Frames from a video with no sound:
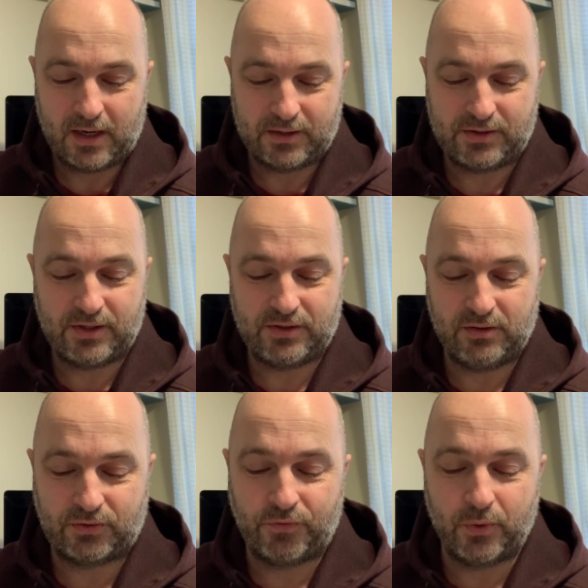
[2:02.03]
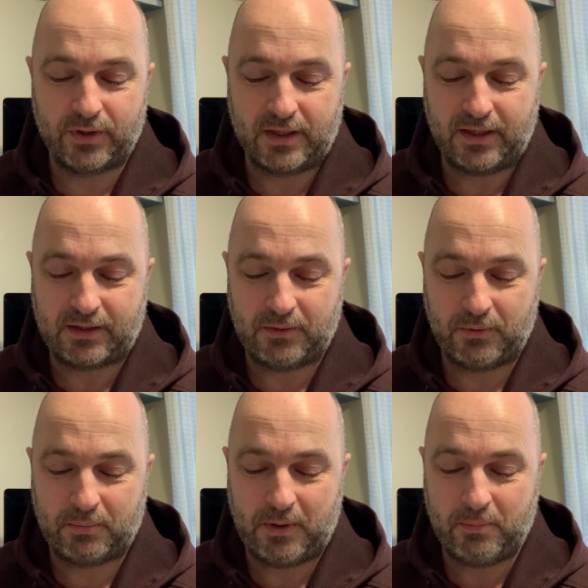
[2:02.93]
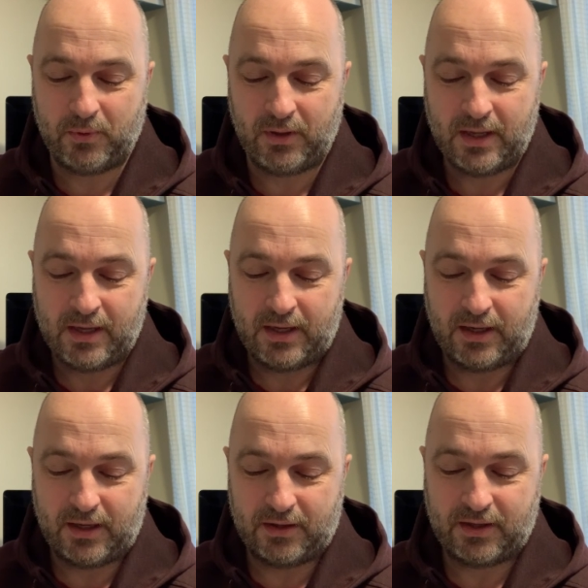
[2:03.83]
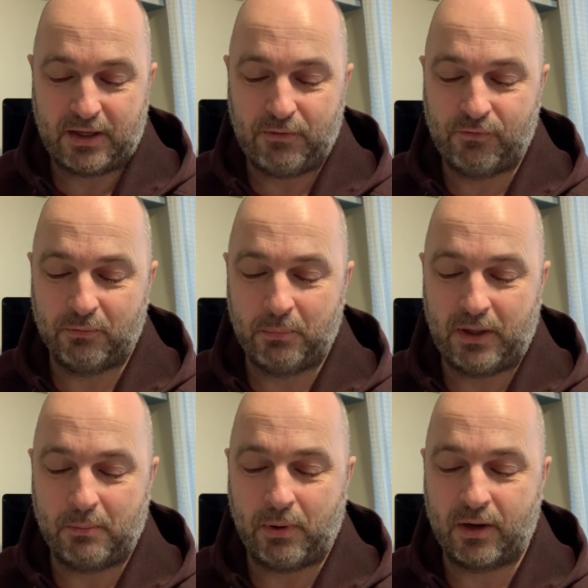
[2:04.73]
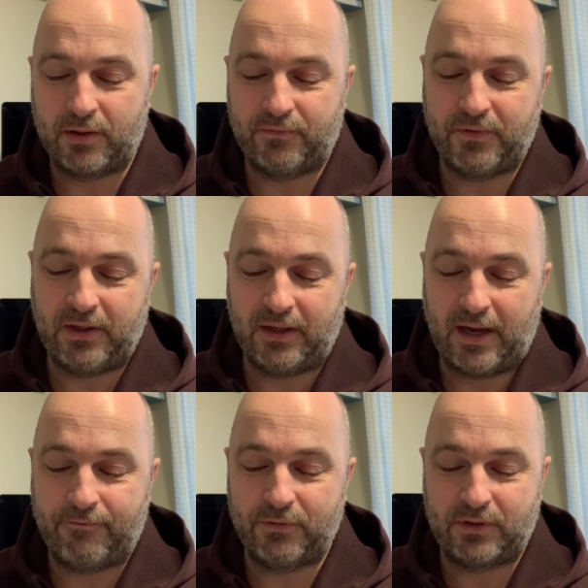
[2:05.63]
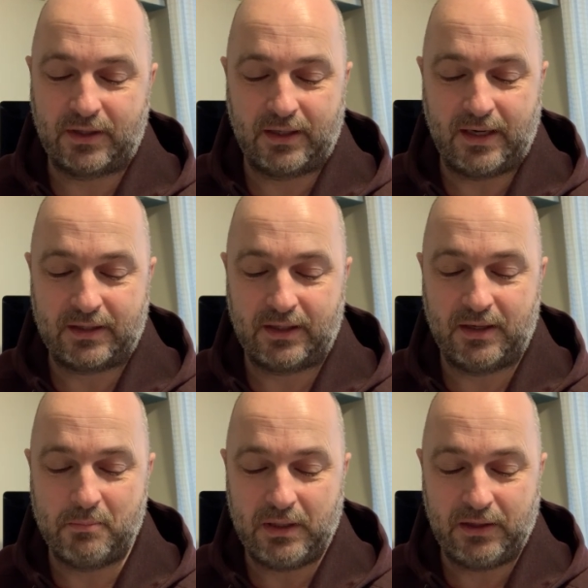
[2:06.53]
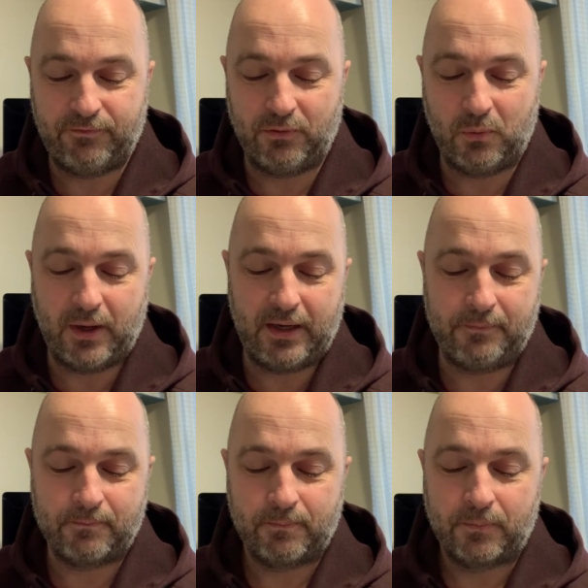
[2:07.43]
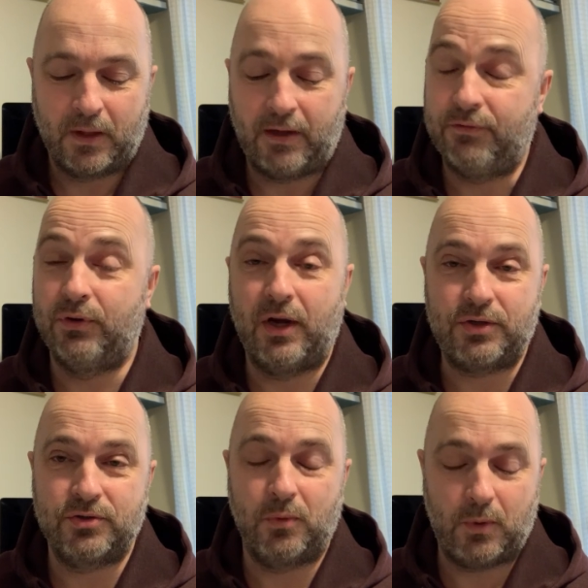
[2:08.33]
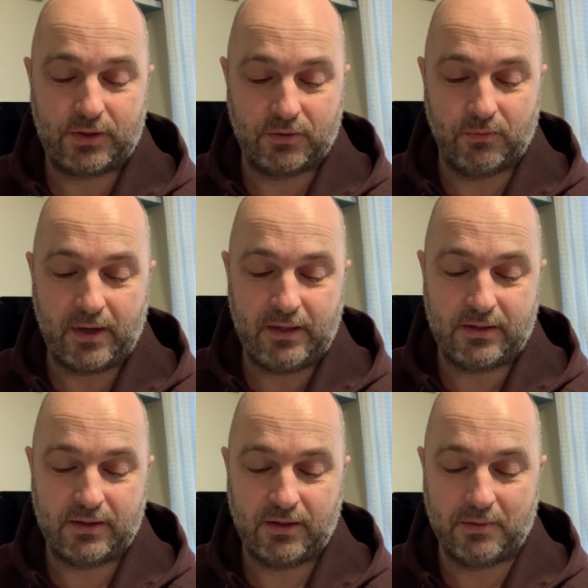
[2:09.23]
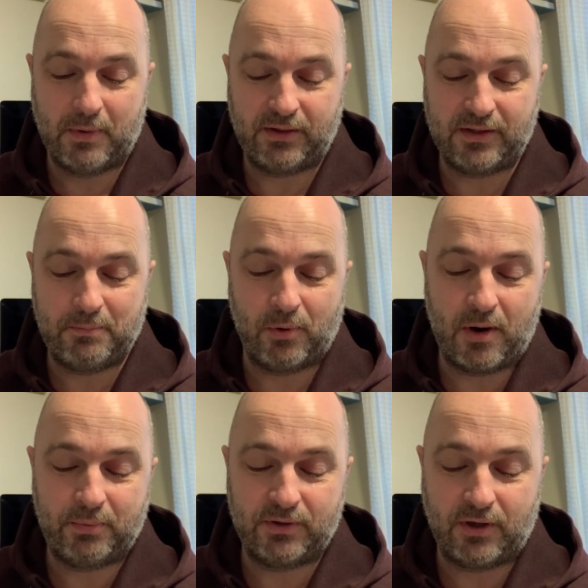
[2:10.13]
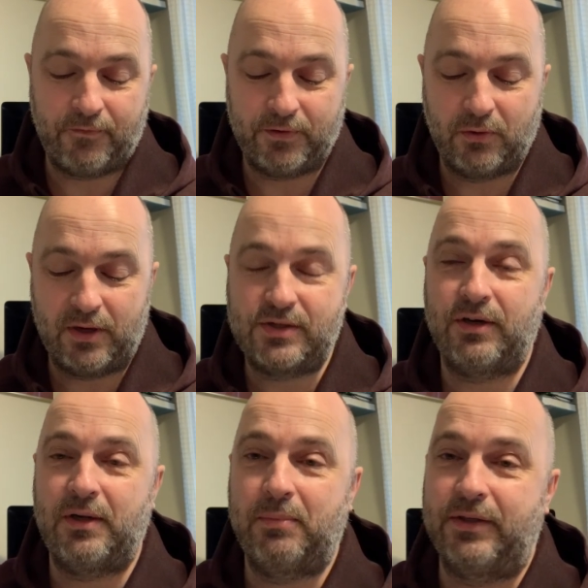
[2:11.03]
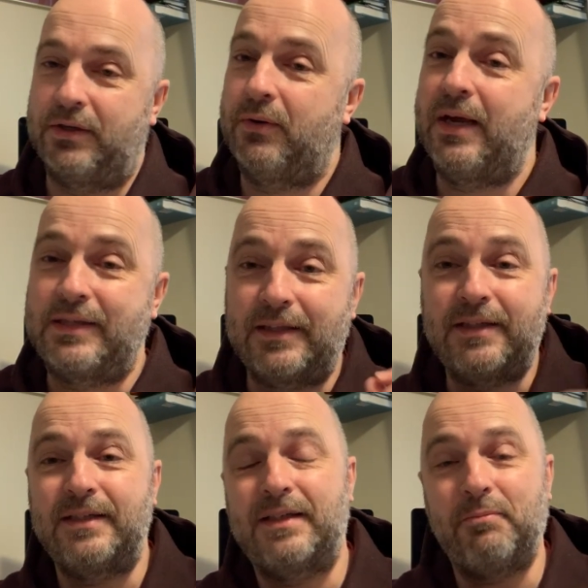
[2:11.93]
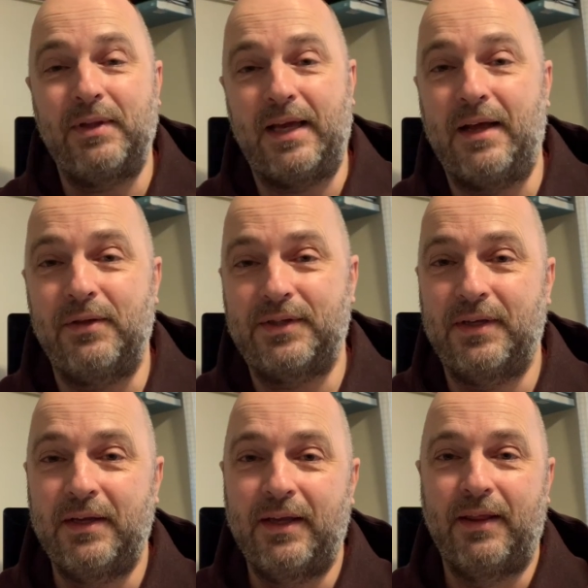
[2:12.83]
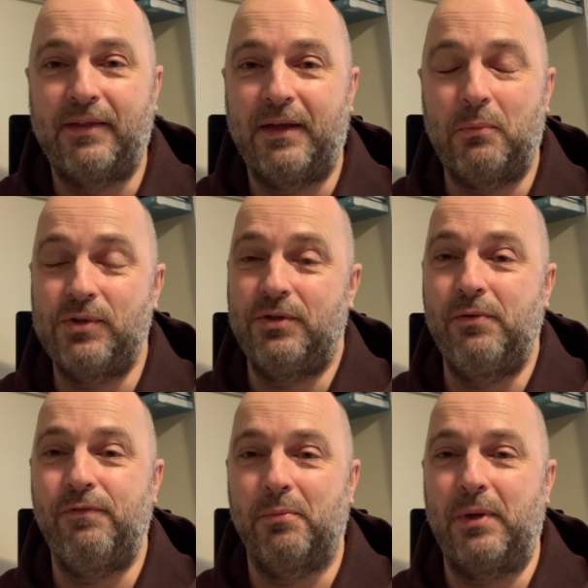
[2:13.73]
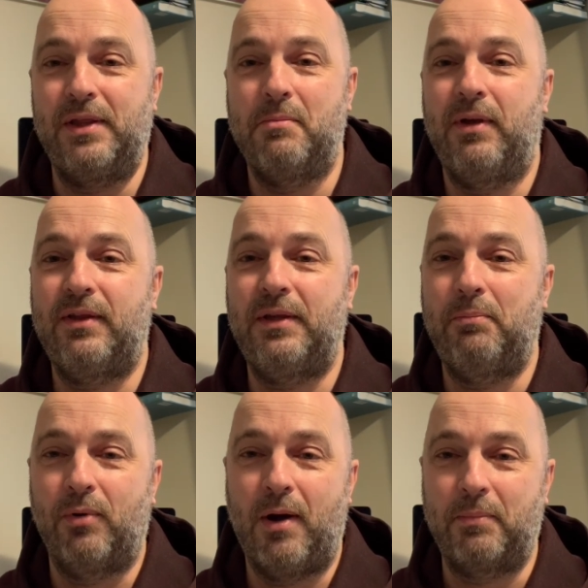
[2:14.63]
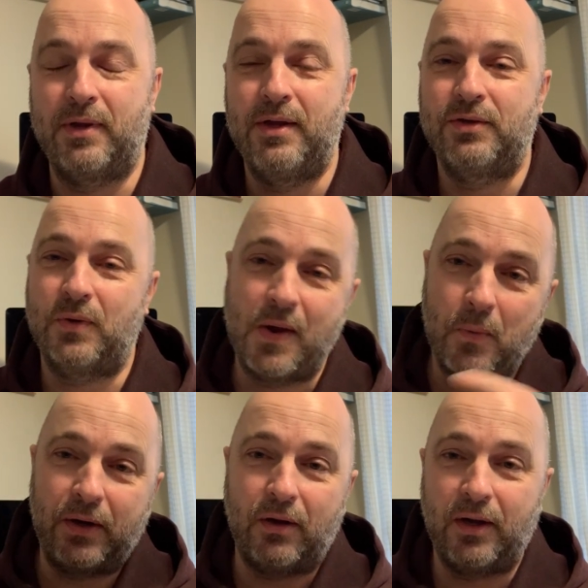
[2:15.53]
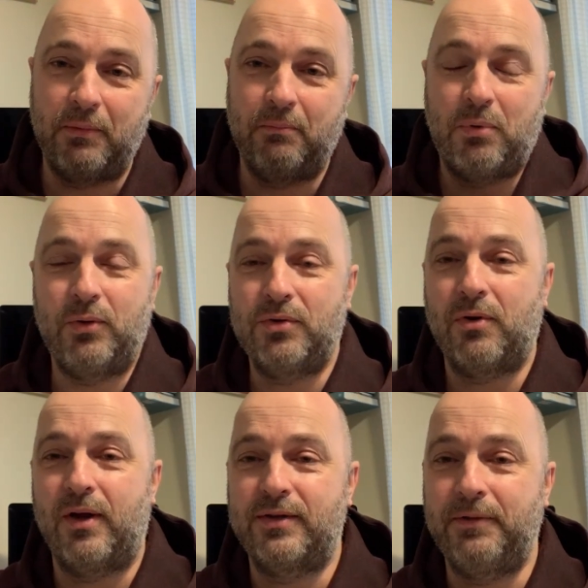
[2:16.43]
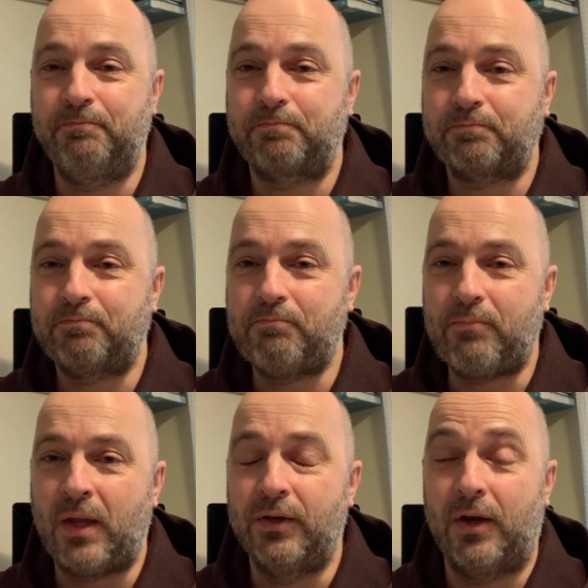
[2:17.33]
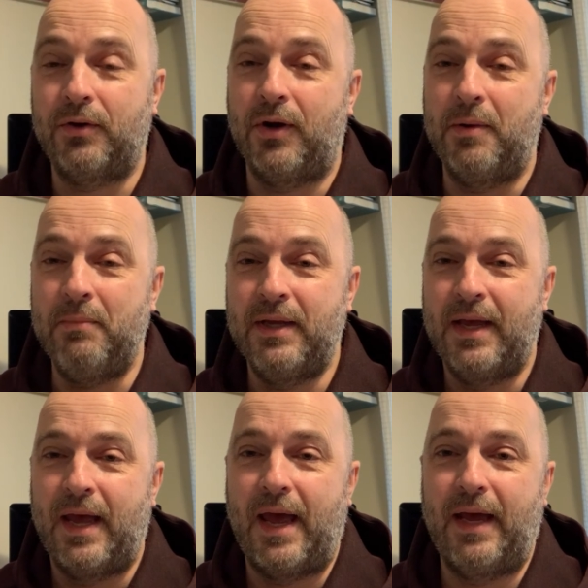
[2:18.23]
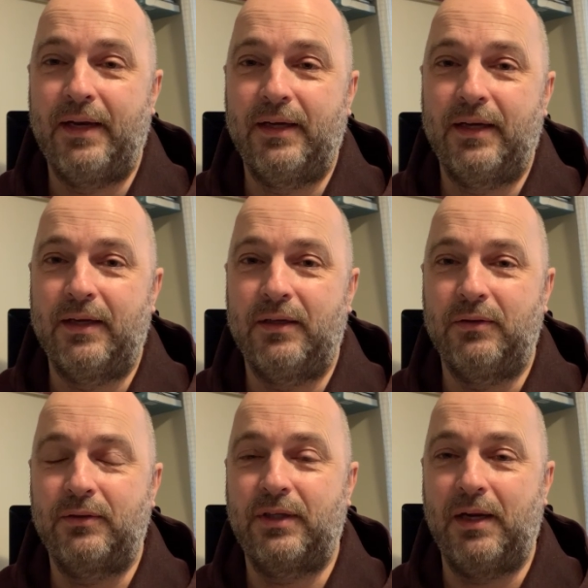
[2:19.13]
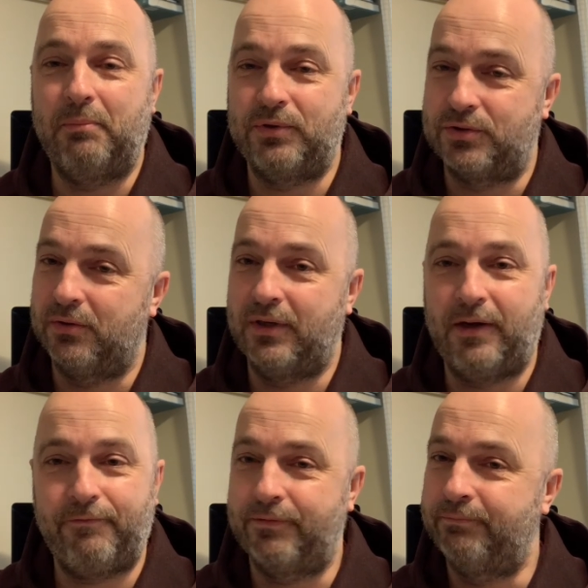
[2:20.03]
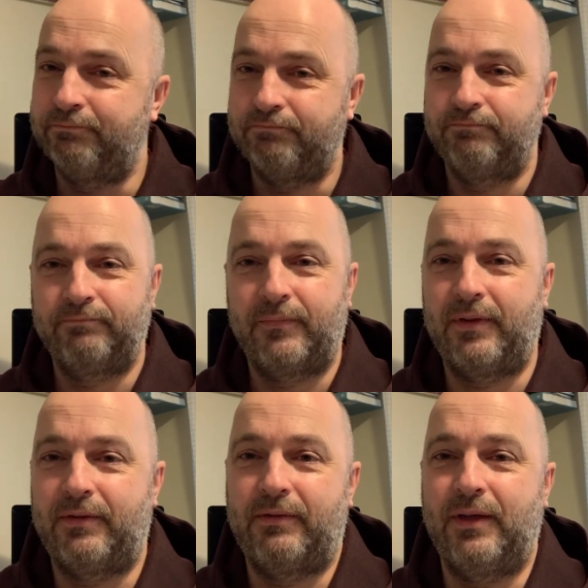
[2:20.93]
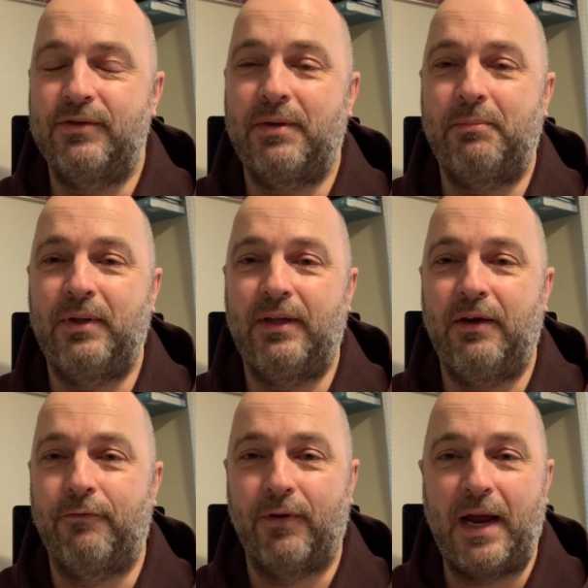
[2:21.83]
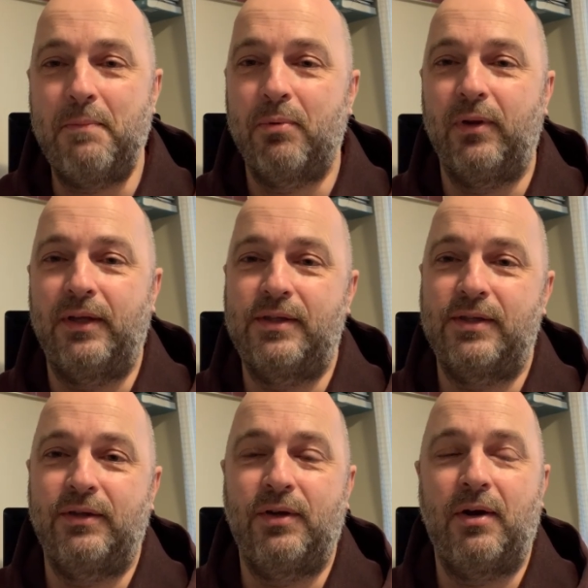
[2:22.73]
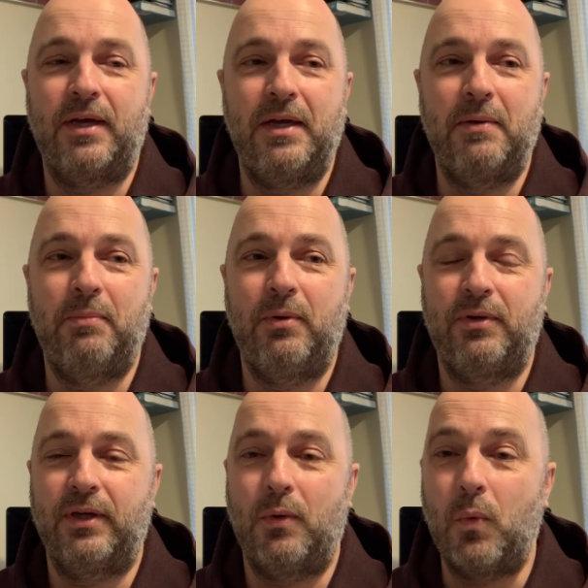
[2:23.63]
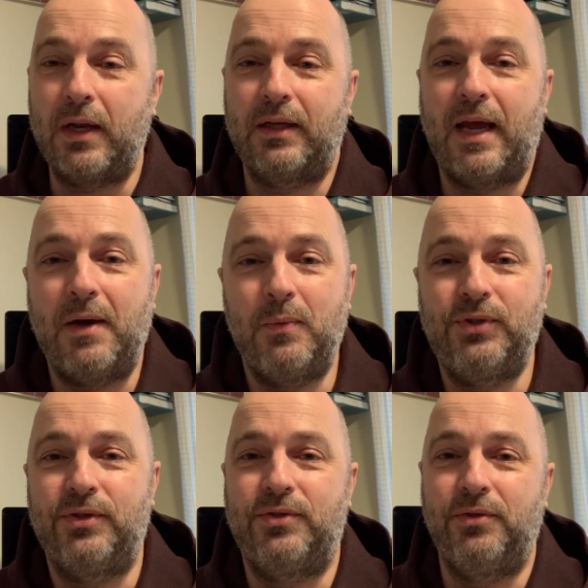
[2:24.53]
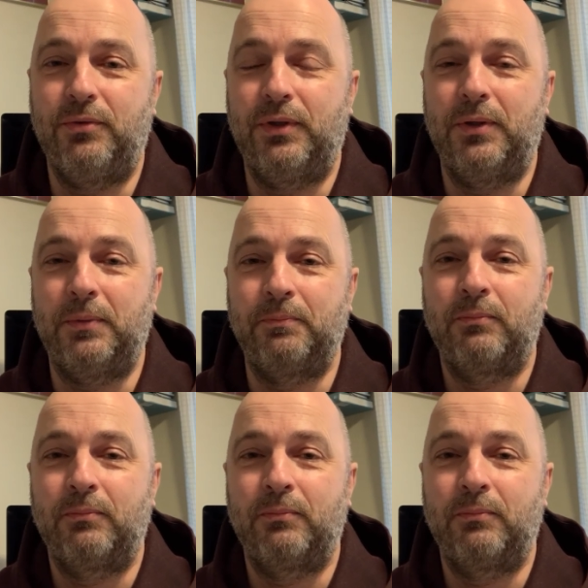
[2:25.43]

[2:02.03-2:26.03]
She says she forward to connecting with people. Thank you for being a part of the vital effort to connect in a meaningful way. If you're not sure what to write, the monthly prompt is often a great starting place. Okay, so this is something else that was new for me, the monthly prompt. So I went on postcrossing.com and looked it up, and sure enough, there's something there. For April, it's talking about what languages do you know?